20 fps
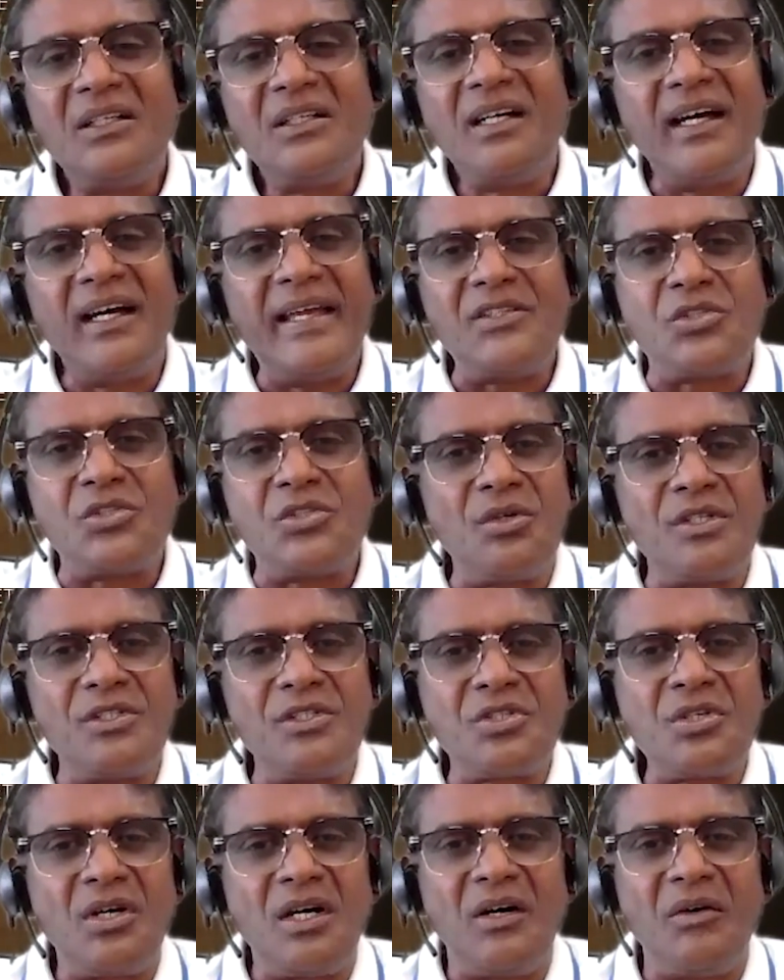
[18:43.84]
and so on.
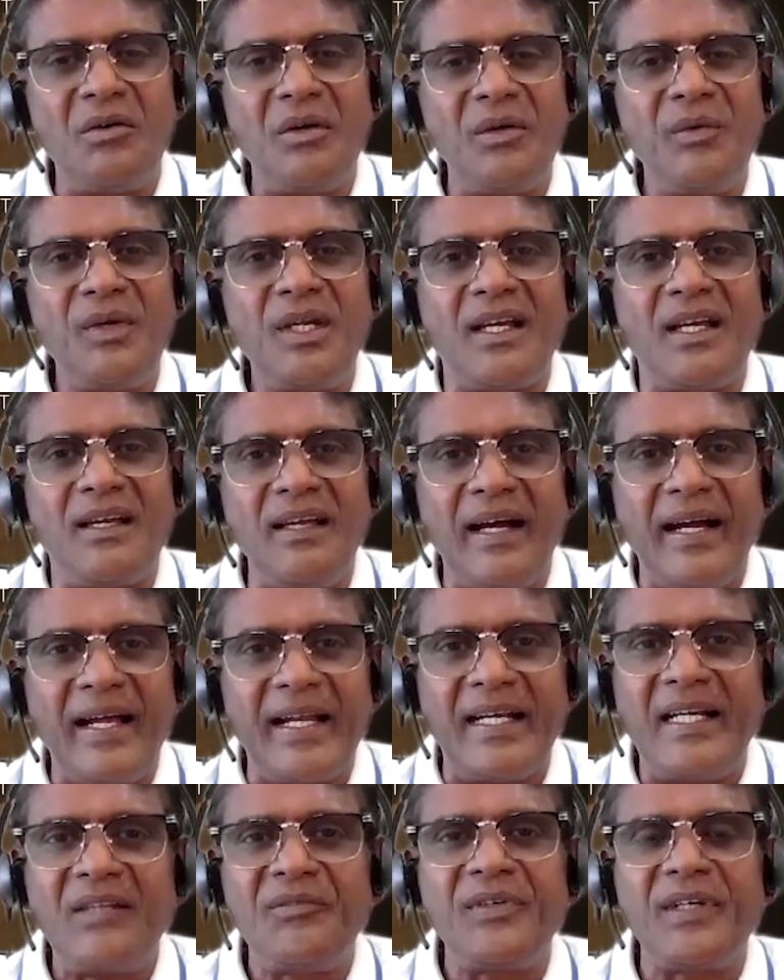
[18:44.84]
So how do we
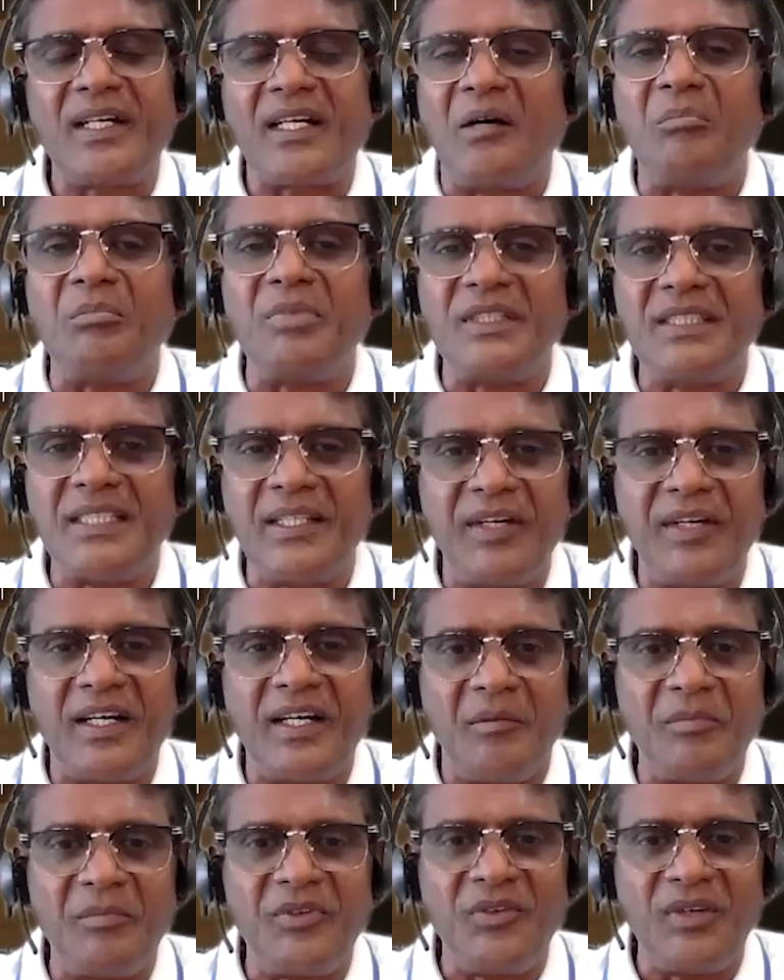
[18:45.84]
identify companies? Every
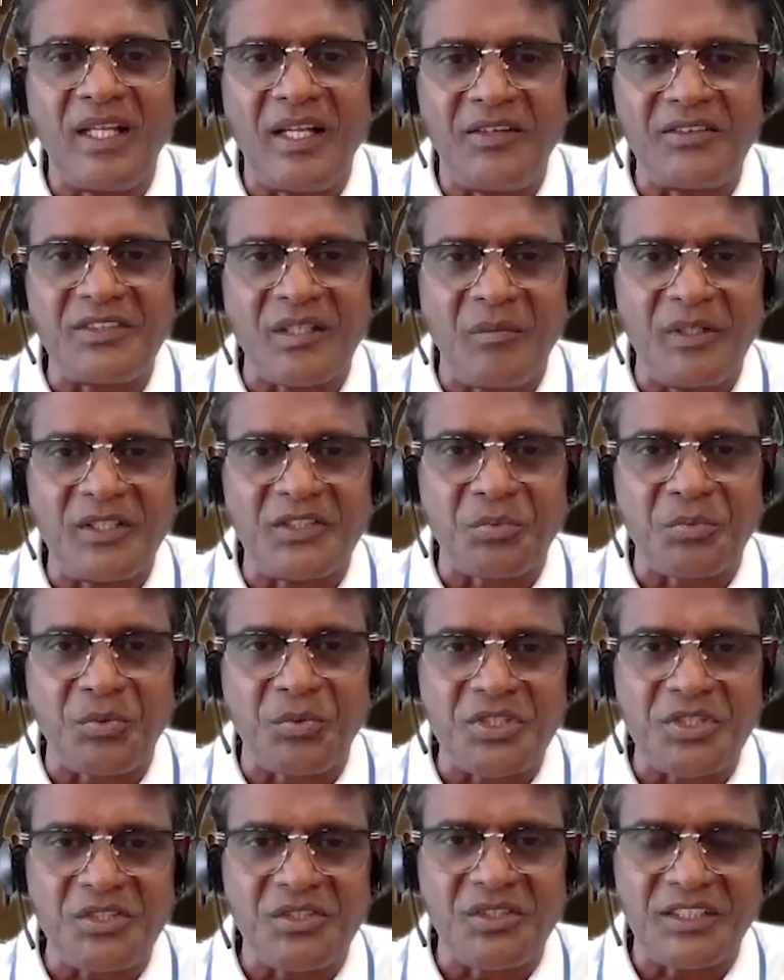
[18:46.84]
company will have some
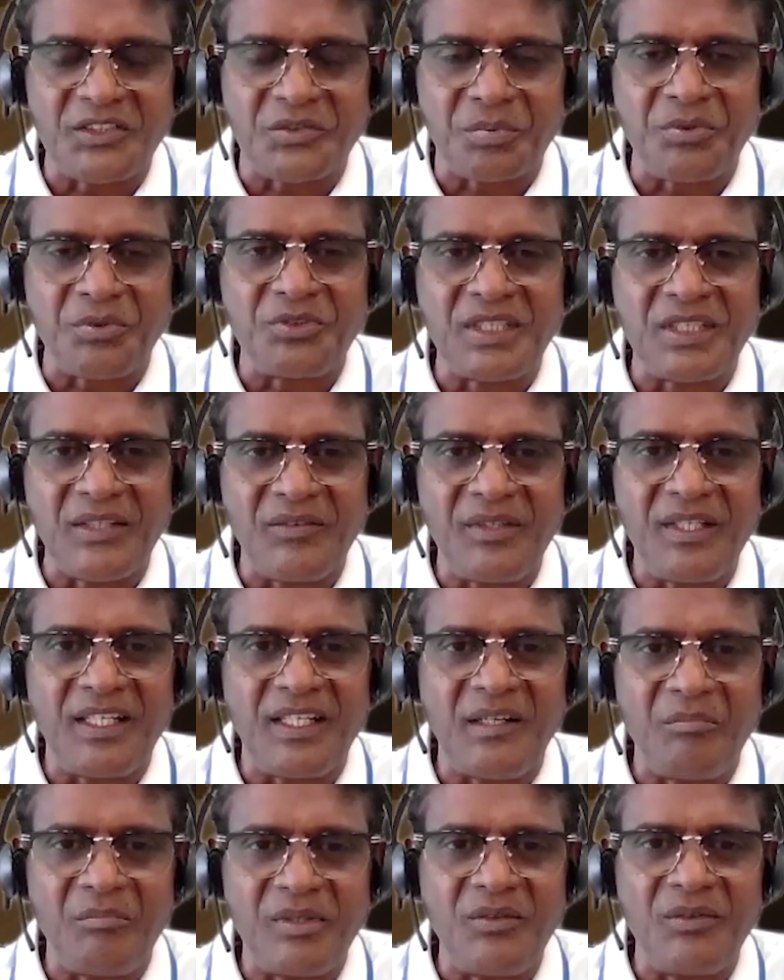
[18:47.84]
exposure to exports. Every
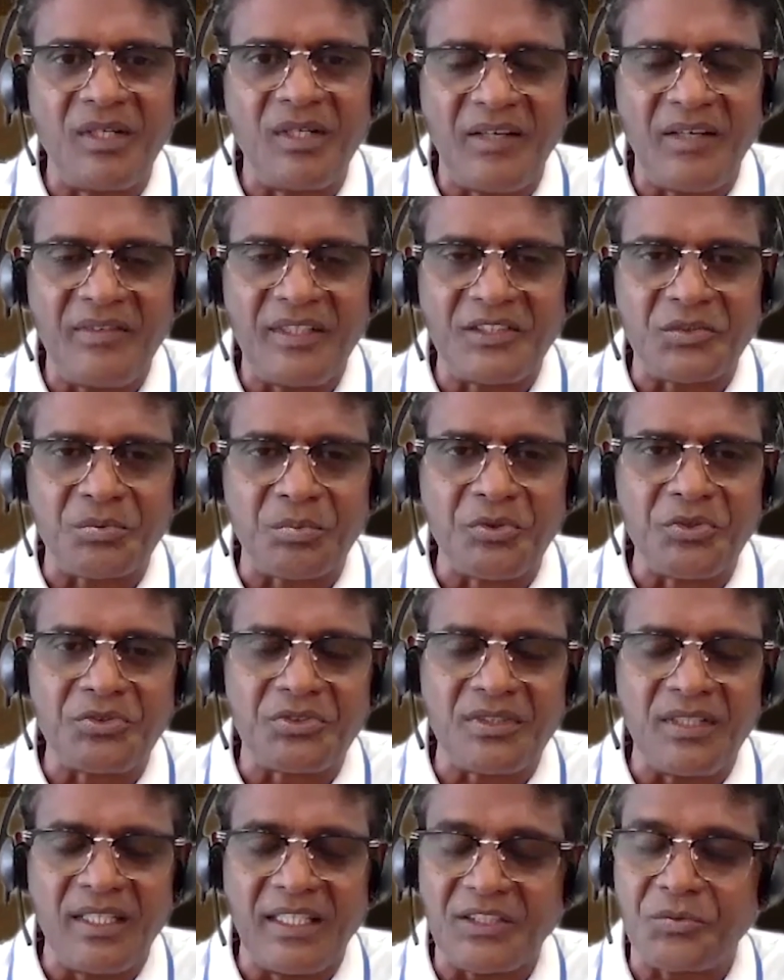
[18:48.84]
company will have
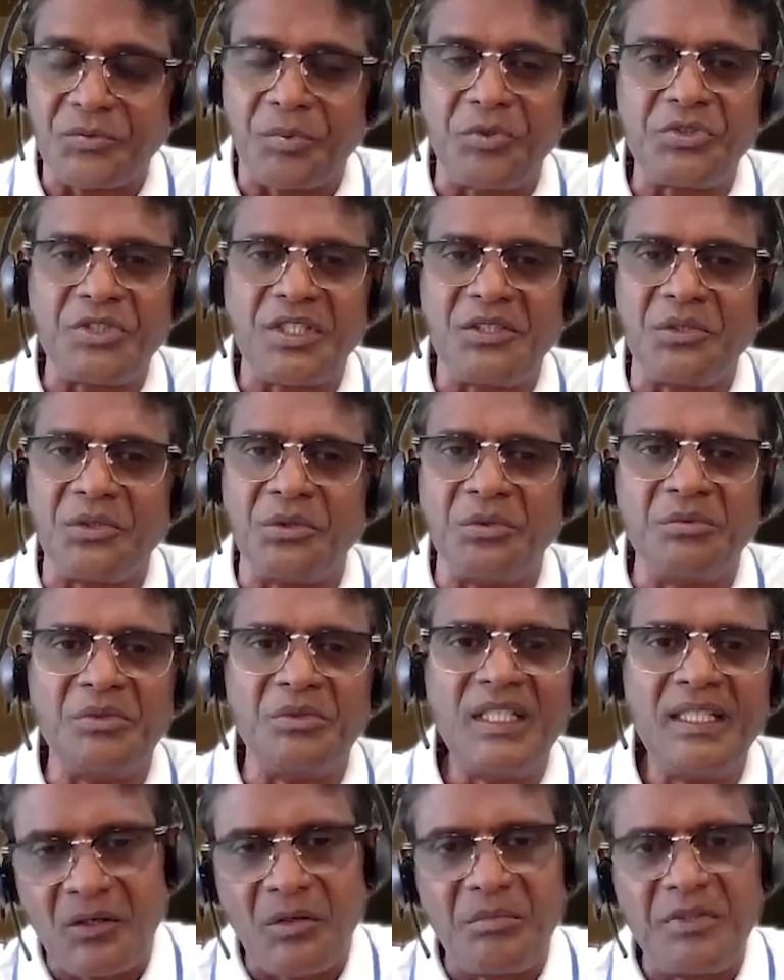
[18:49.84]
exposure to
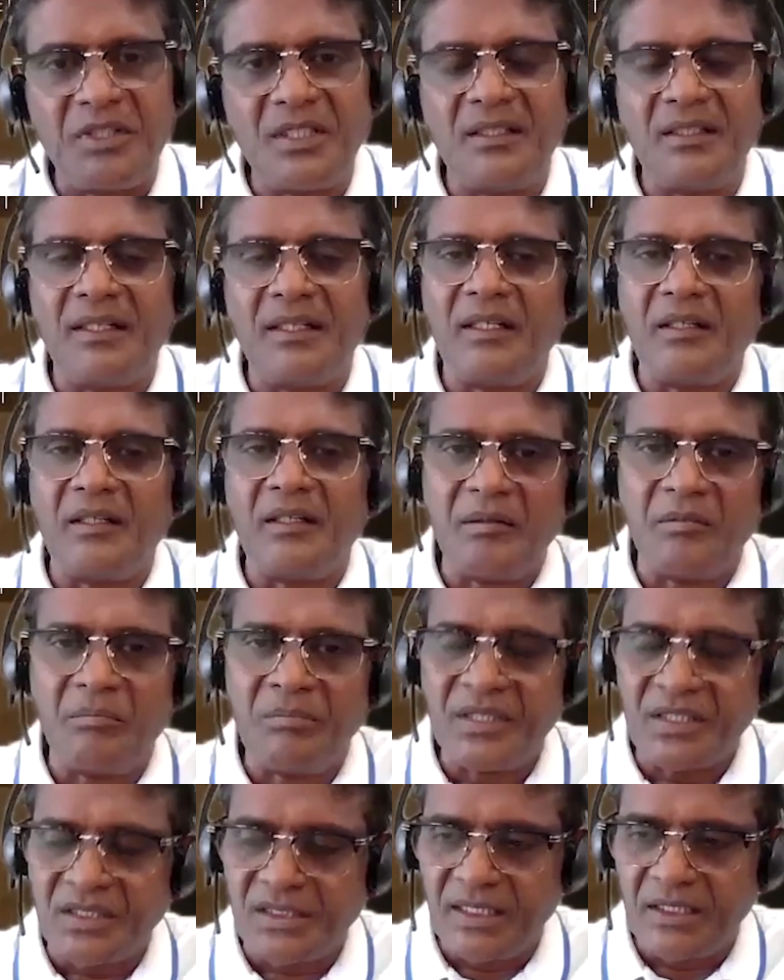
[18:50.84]
global
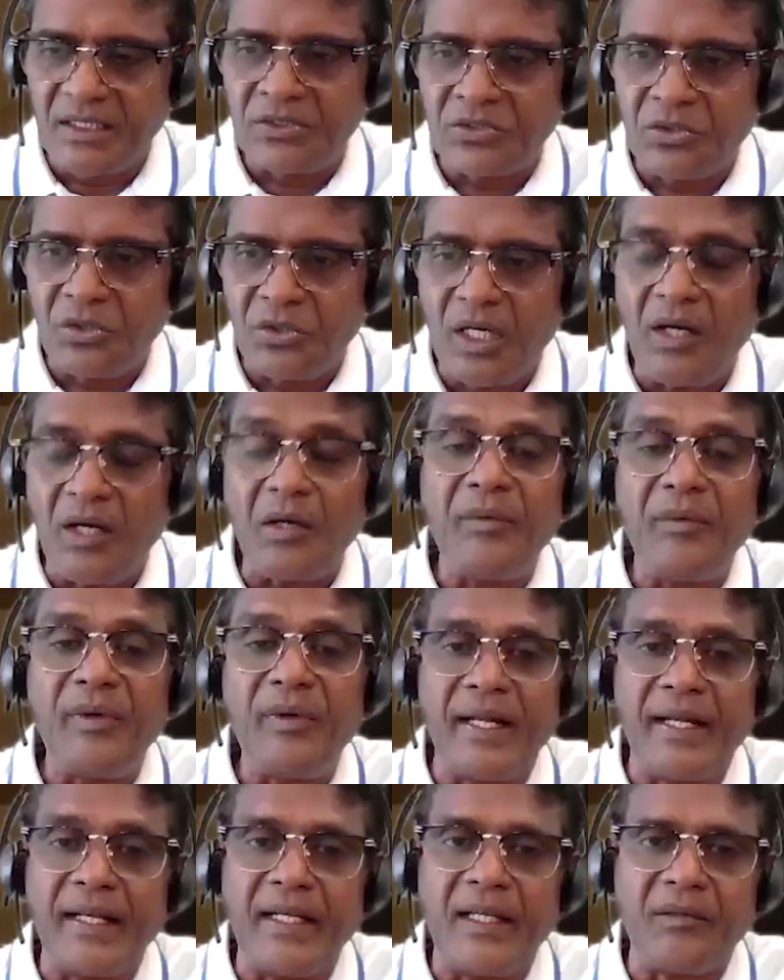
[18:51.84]
business. So how do we
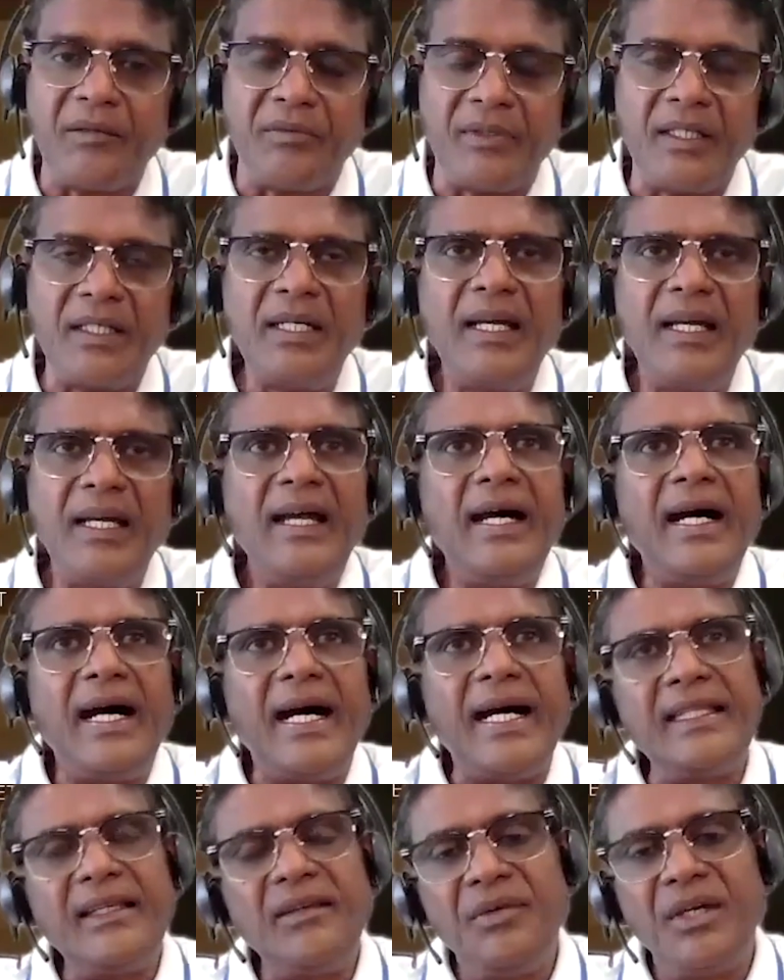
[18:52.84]
identify?
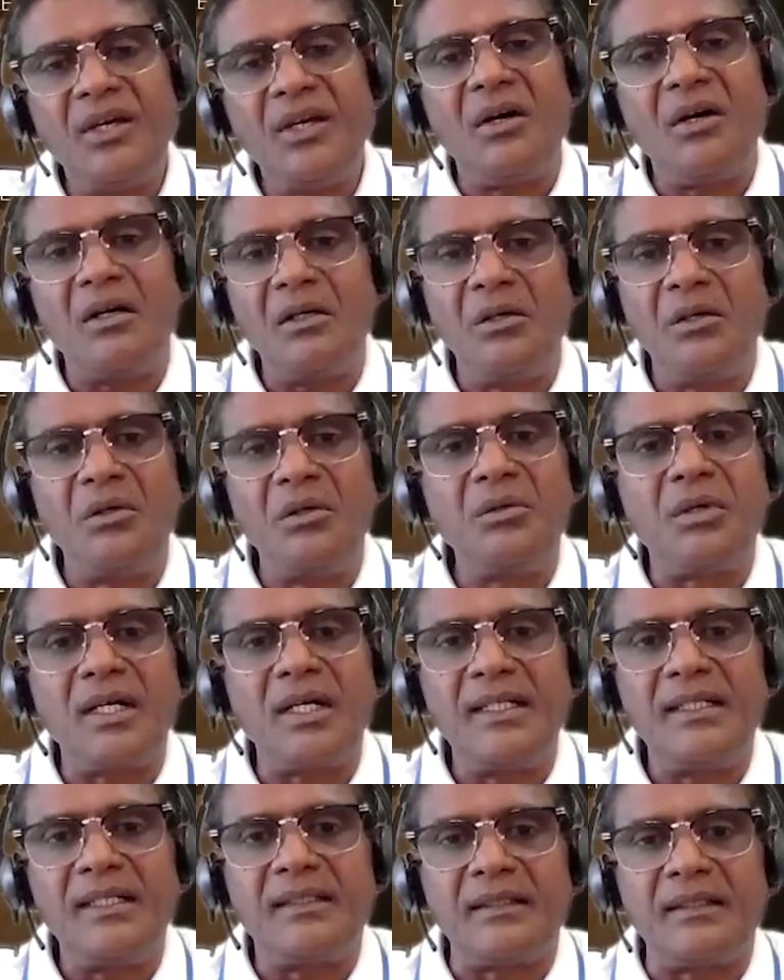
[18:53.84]
I think we got to look
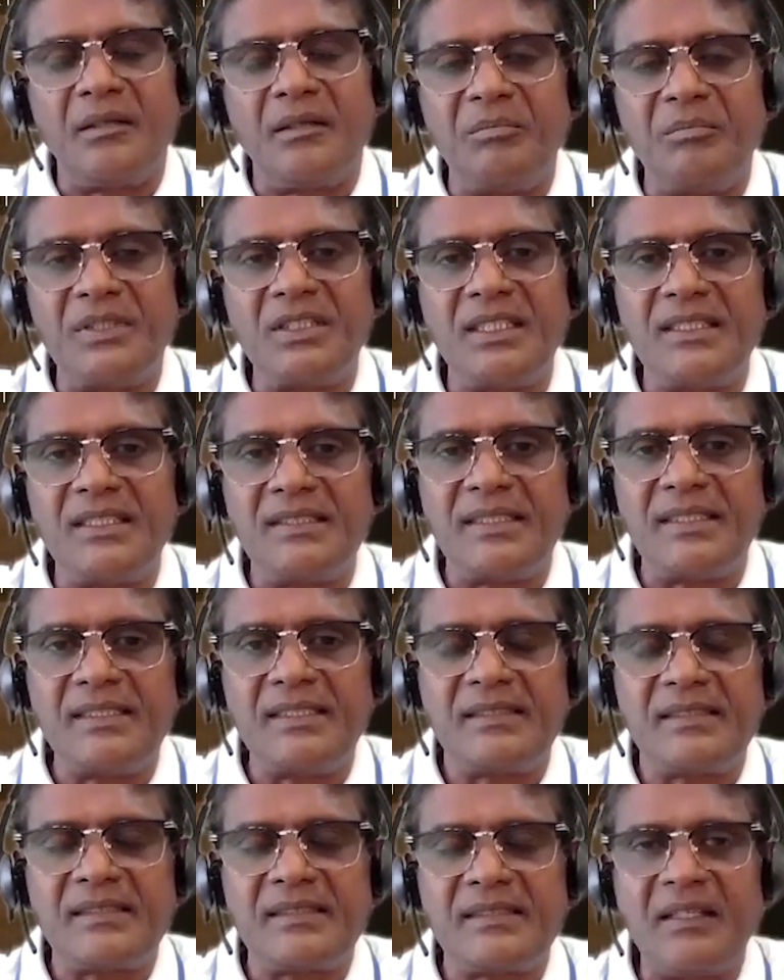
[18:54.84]
at
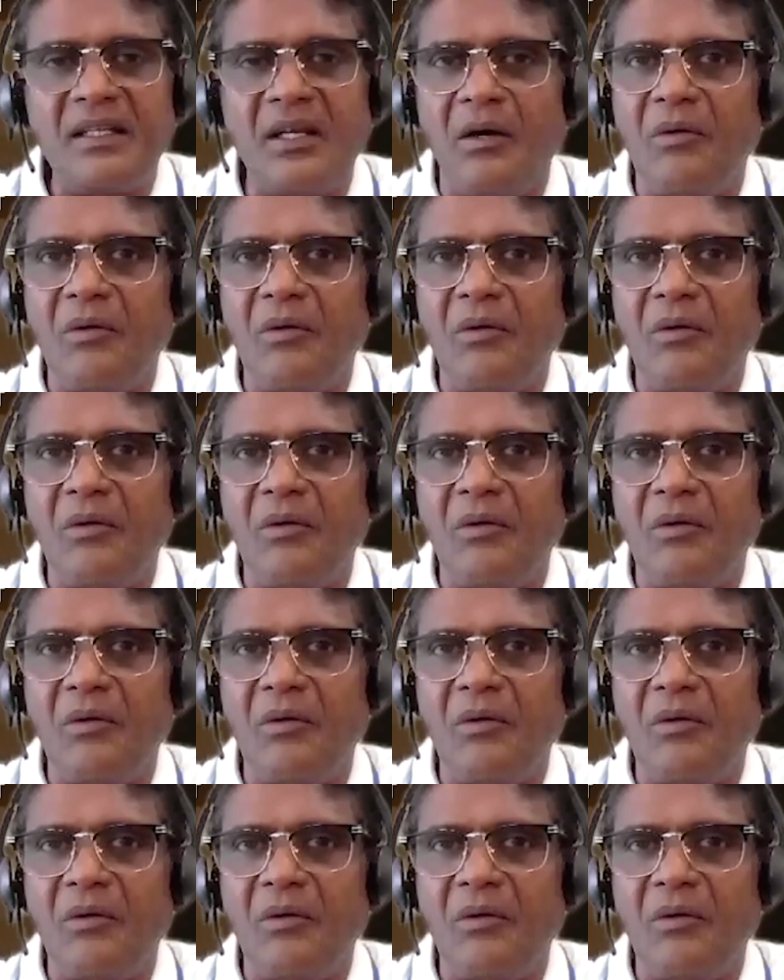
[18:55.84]
businesses.